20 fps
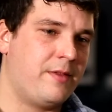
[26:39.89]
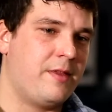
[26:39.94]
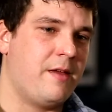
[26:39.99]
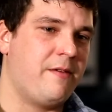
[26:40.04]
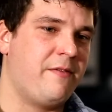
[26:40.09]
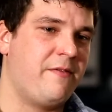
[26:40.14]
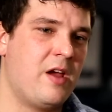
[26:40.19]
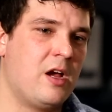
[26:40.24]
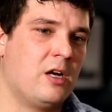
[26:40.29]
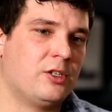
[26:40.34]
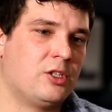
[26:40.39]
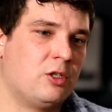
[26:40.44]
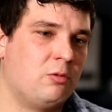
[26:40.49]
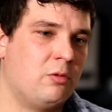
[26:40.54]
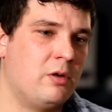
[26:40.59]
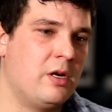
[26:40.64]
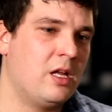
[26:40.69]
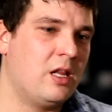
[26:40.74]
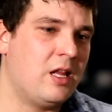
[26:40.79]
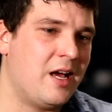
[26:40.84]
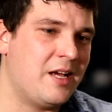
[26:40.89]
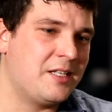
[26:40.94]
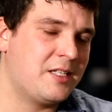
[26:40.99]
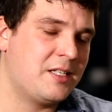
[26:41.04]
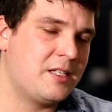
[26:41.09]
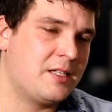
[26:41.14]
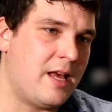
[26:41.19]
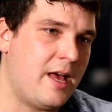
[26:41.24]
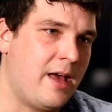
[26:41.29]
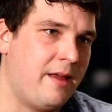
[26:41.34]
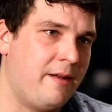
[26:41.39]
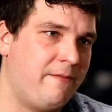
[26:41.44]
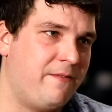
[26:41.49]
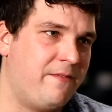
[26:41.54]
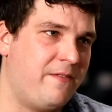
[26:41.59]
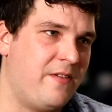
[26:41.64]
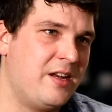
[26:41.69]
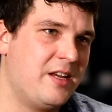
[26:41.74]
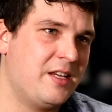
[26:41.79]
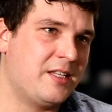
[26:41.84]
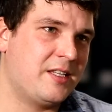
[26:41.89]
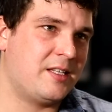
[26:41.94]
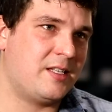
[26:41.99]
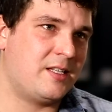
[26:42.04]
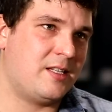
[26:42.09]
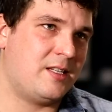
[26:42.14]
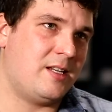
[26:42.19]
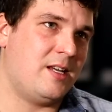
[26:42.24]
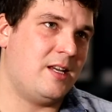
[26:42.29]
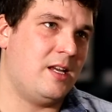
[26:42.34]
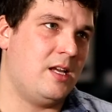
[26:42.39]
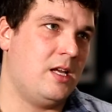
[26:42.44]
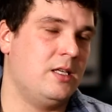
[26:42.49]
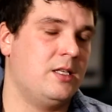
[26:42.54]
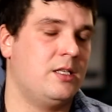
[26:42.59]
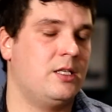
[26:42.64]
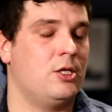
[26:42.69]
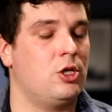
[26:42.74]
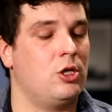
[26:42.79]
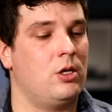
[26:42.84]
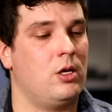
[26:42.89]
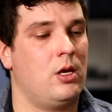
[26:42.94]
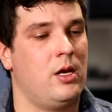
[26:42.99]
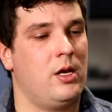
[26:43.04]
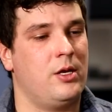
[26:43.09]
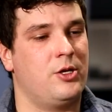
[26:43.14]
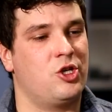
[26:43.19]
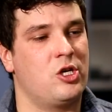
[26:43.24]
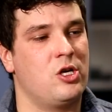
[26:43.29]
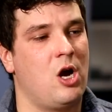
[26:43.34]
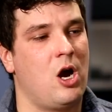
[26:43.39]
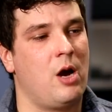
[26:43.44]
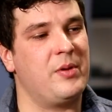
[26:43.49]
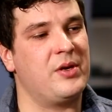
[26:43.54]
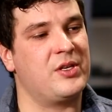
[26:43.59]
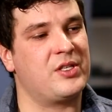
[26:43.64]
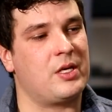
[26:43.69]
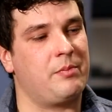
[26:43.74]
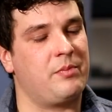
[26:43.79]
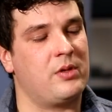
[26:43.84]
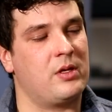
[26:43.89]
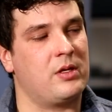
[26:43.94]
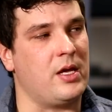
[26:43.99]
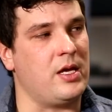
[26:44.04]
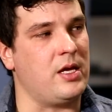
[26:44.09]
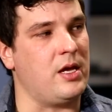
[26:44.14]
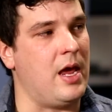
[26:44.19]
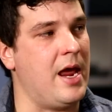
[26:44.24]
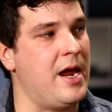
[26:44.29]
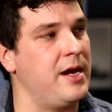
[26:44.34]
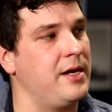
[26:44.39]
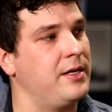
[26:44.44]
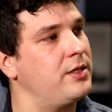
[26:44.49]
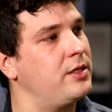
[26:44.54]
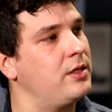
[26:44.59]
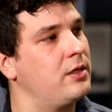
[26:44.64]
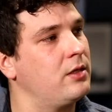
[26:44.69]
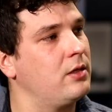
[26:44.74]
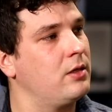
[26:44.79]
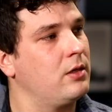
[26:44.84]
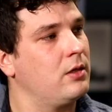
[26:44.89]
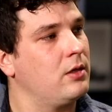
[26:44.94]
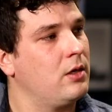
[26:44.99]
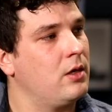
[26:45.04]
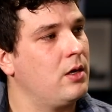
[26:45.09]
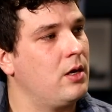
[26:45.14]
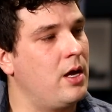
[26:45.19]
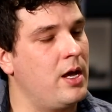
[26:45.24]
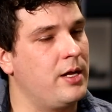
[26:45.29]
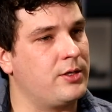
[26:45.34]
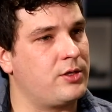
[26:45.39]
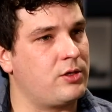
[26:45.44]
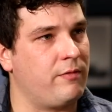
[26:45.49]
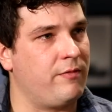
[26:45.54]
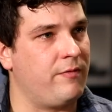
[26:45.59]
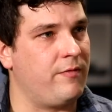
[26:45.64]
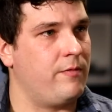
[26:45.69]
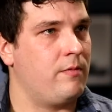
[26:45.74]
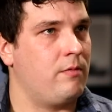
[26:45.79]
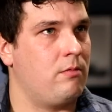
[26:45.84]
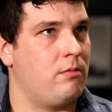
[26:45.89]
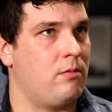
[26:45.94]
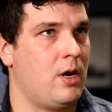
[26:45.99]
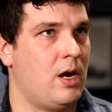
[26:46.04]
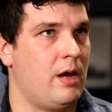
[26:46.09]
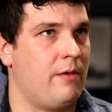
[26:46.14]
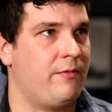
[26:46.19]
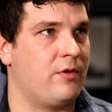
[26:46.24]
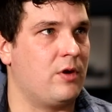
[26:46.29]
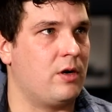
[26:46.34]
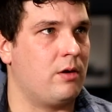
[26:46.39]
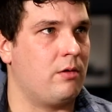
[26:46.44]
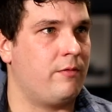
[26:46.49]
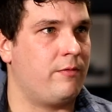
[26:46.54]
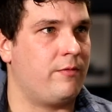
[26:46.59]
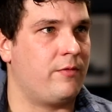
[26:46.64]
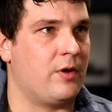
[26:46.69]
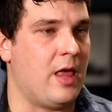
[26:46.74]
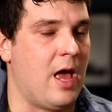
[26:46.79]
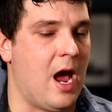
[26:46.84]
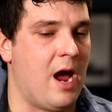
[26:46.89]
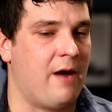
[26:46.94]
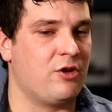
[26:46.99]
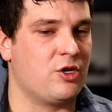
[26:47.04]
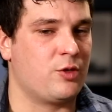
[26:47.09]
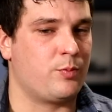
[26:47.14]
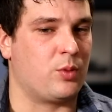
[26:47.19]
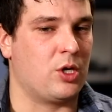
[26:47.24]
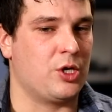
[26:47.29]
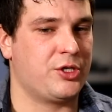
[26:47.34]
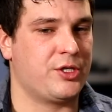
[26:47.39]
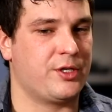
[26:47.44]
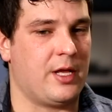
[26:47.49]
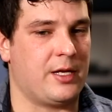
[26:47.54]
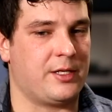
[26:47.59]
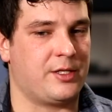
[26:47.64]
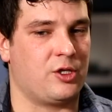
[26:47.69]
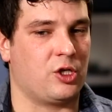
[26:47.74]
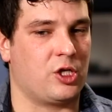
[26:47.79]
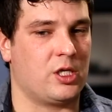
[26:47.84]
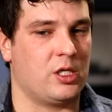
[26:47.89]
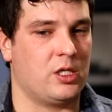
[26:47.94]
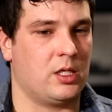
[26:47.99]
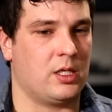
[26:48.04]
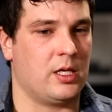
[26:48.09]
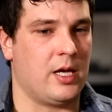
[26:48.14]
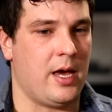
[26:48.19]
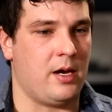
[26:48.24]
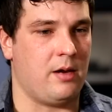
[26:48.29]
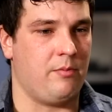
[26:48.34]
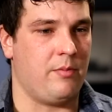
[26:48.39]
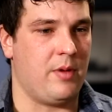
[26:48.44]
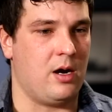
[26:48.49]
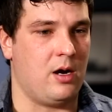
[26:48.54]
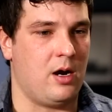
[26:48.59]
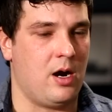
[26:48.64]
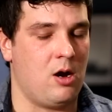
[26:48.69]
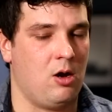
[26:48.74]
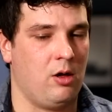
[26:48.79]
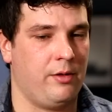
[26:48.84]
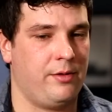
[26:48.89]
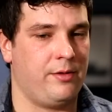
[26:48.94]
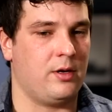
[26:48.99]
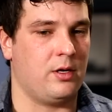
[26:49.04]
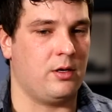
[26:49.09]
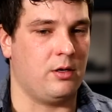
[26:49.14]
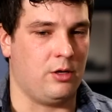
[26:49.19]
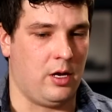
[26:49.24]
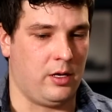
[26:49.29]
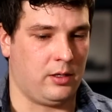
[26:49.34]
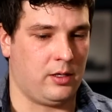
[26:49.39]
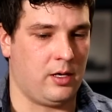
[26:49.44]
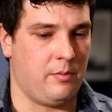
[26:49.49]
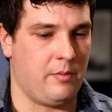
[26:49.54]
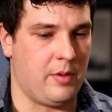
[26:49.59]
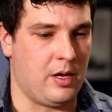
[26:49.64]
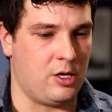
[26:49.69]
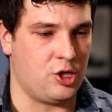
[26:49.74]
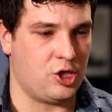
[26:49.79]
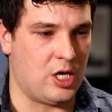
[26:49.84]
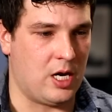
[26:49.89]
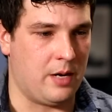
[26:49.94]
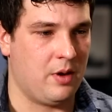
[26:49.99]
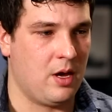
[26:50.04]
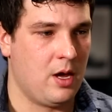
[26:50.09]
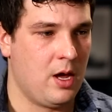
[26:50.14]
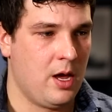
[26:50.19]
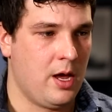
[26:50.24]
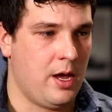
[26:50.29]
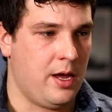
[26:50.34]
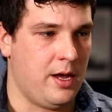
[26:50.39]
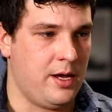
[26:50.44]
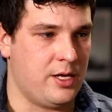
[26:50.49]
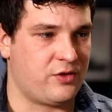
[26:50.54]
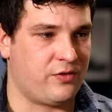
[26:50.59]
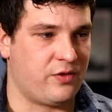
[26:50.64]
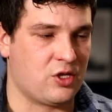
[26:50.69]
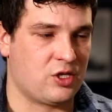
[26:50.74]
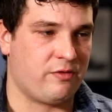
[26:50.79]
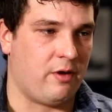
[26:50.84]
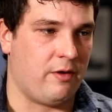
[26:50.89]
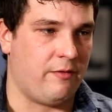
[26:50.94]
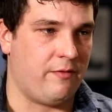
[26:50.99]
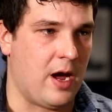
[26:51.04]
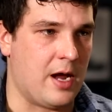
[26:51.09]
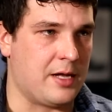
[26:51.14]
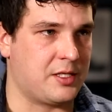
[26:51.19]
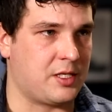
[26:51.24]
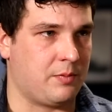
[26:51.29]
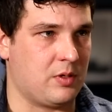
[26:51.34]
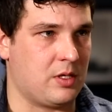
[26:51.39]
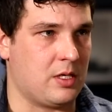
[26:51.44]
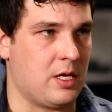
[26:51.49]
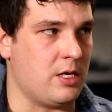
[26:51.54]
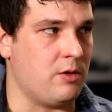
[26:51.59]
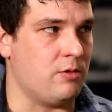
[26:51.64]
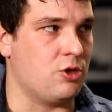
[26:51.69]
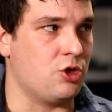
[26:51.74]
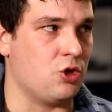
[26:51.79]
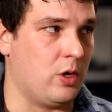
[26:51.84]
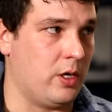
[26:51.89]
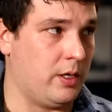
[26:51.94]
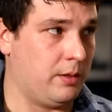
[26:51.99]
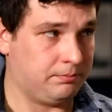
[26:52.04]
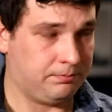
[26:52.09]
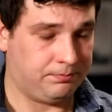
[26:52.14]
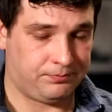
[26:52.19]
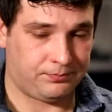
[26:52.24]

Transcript: they fail to realize is that fitness it should not be something that you hate. And so for the average person that's looking to get in better health and get in better shape is, first of all, find something that you enjoy.